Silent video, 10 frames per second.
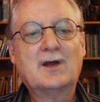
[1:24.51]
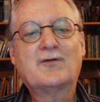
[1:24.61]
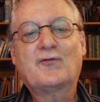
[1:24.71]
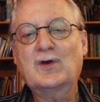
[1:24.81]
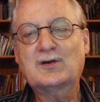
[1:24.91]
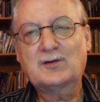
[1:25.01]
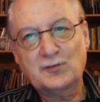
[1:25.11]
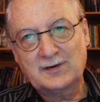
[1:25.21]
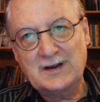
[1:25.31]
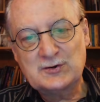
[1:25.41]
free
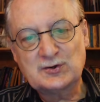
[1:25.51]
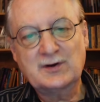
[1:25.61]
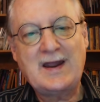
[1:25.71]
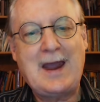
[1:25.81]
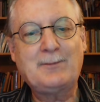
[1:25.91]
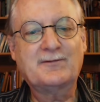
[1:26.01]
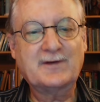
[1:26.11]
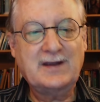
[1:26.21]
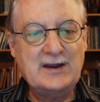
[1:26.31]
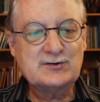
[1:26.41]
association,
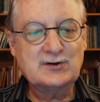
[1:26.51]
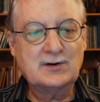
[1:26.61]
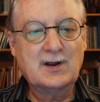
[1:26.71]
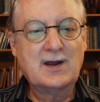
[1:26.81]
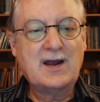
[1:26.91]
amplification,